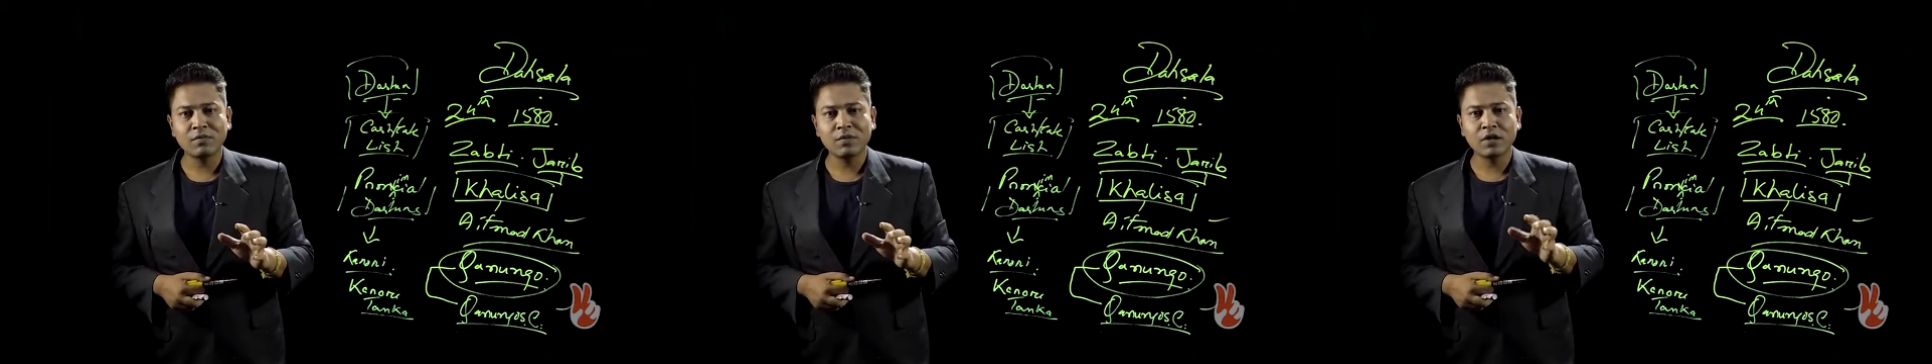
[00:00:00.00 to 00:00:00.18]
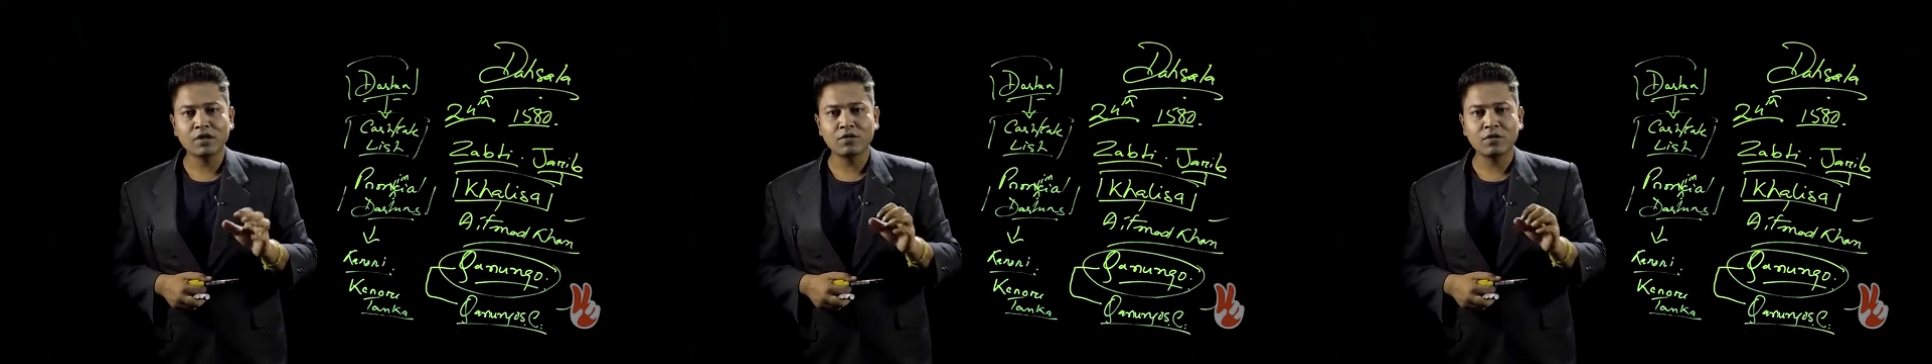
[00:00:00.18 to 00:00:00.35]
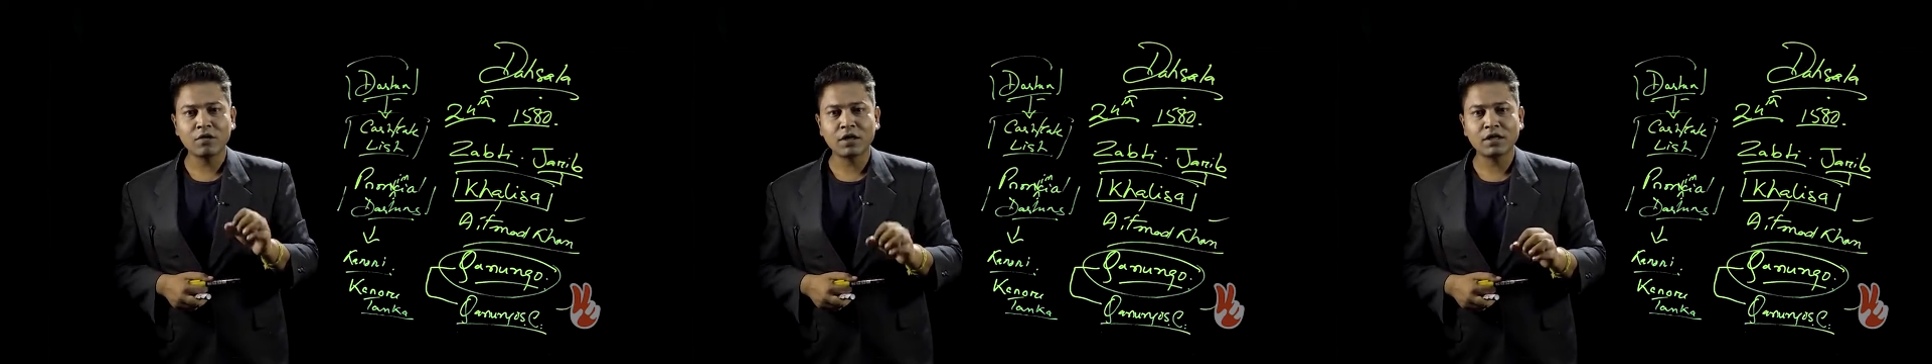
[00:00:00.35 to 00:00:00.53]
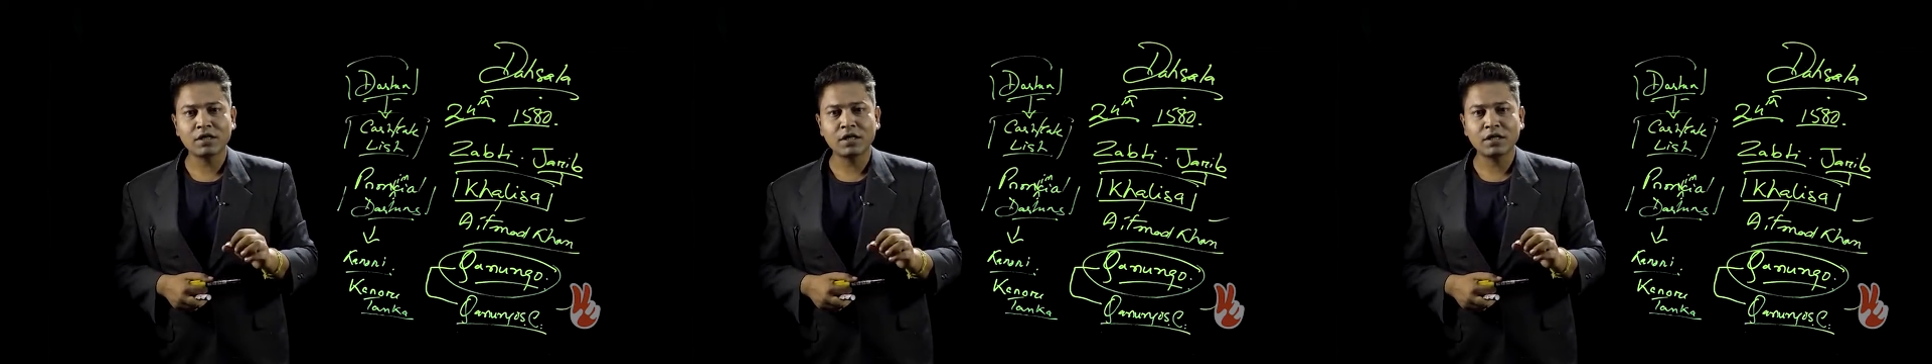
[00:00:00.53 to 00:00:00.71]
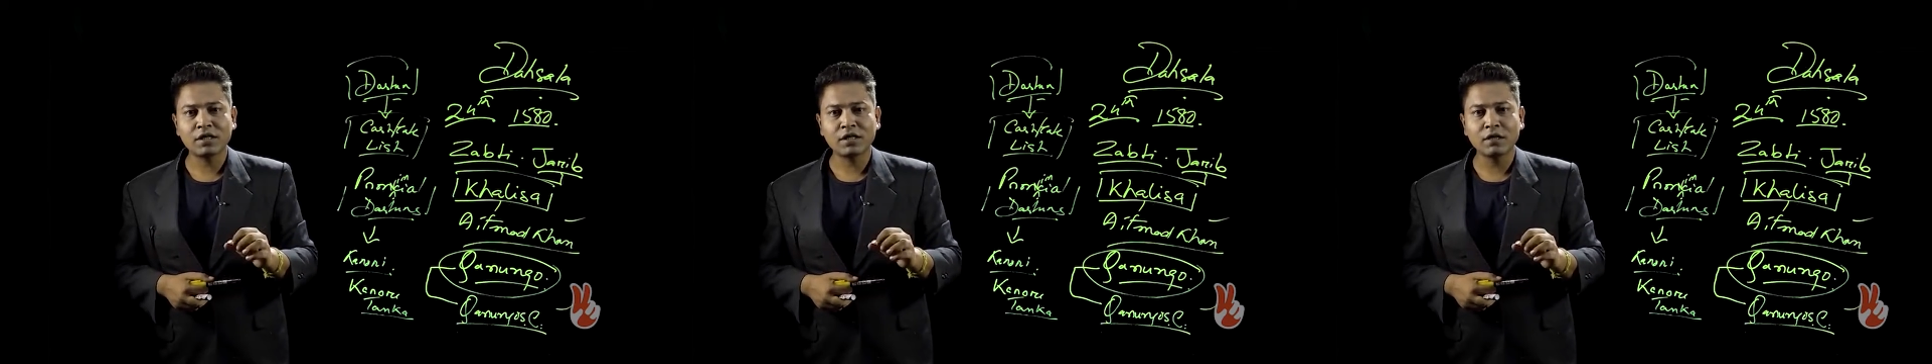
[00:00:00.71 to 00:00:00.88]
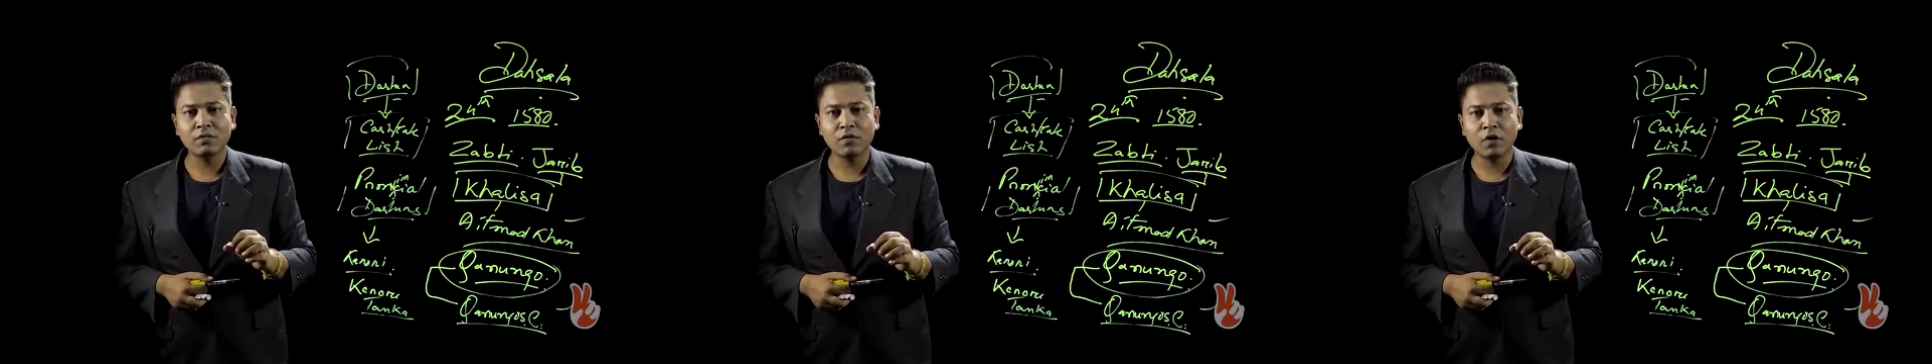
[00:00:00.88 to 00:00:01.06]
is not a
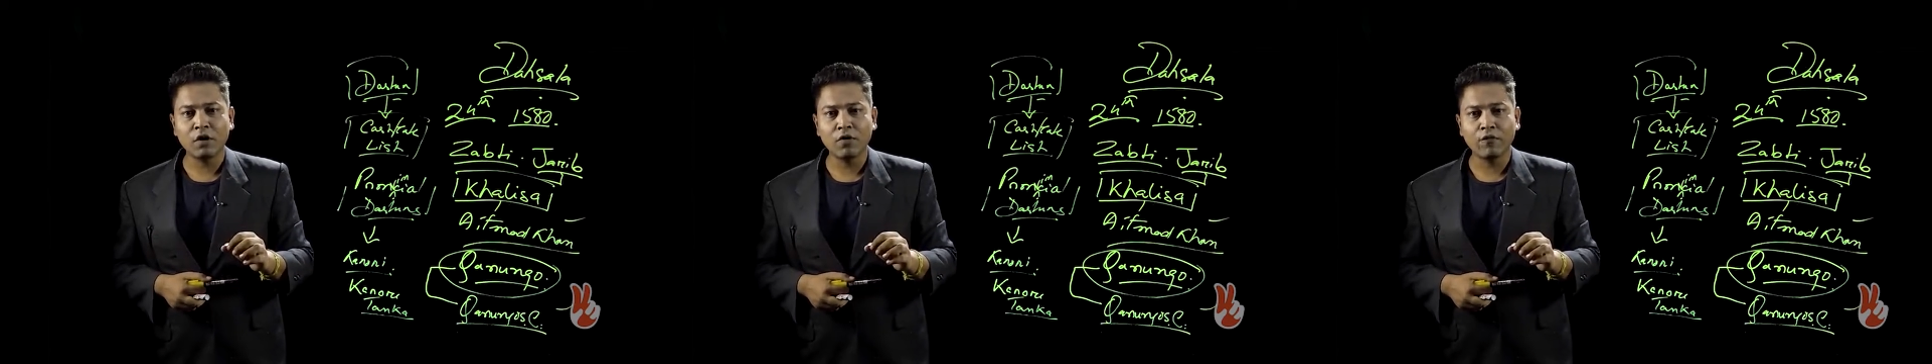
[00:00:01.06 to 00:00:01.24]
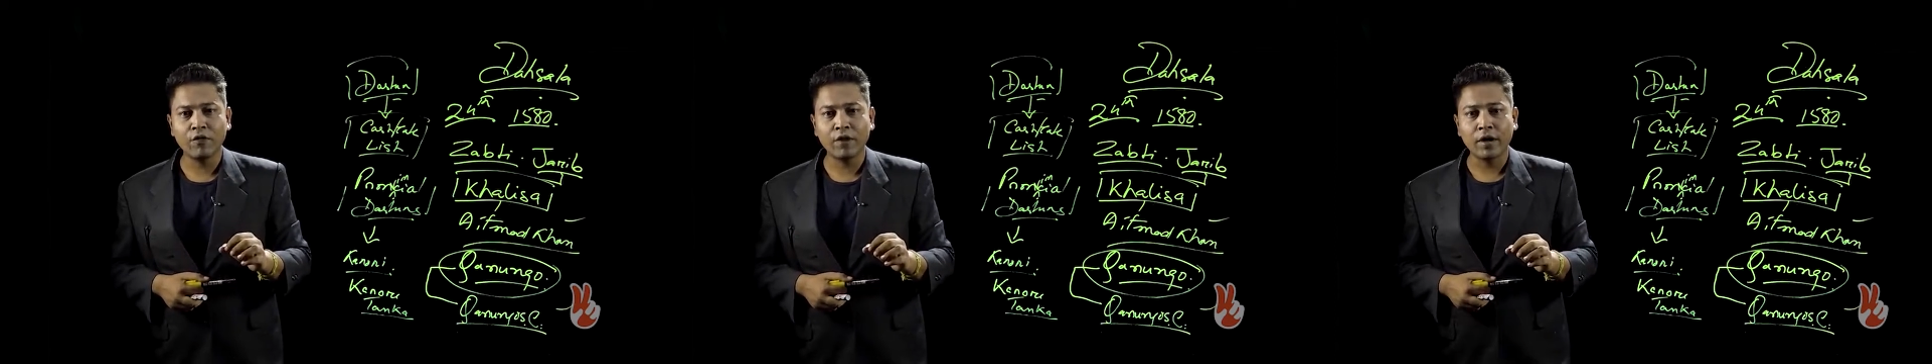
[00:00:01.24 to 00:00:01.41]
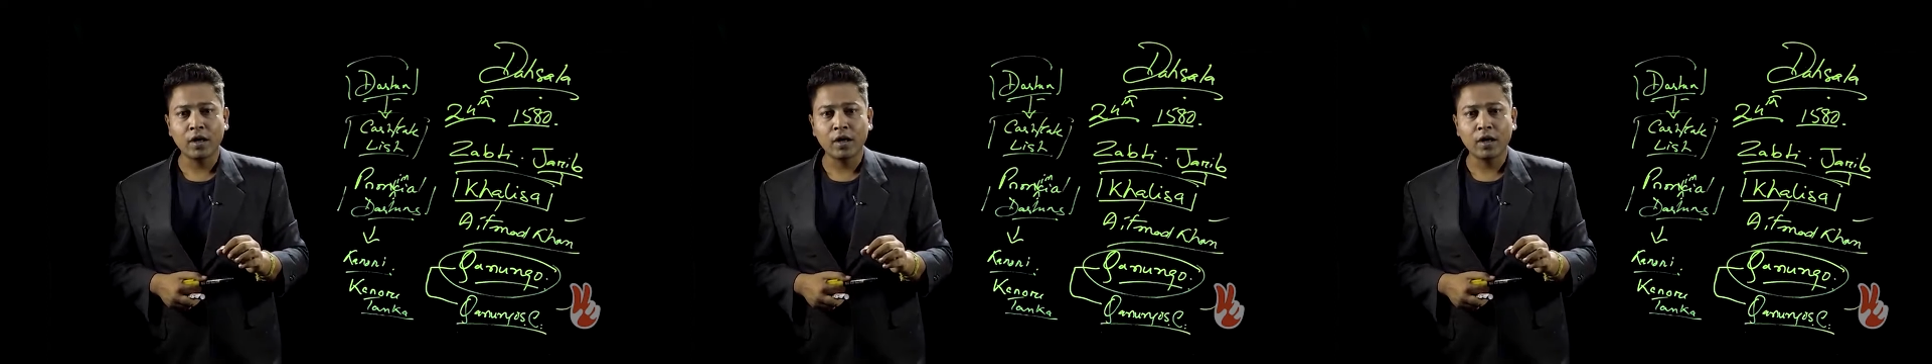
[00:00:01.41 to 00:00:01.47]
system of